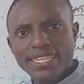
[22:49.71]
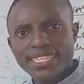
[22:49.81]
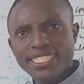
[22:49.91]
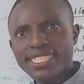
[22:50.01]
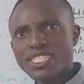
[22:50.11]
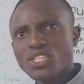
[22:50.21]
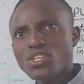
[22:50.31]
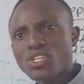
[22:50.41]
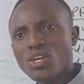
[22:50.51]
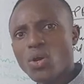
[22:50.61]
did
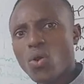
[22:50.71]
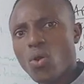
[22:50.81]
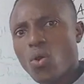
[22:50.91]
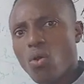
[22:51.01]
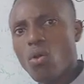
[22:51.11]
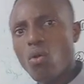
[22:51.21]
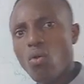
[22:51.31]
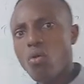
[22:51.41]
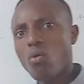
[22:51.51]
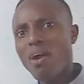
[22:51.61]
you know
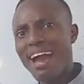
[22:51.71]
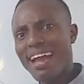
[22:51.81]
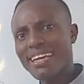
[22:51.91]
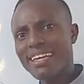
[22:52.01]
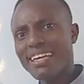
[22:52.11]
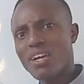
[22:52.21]
why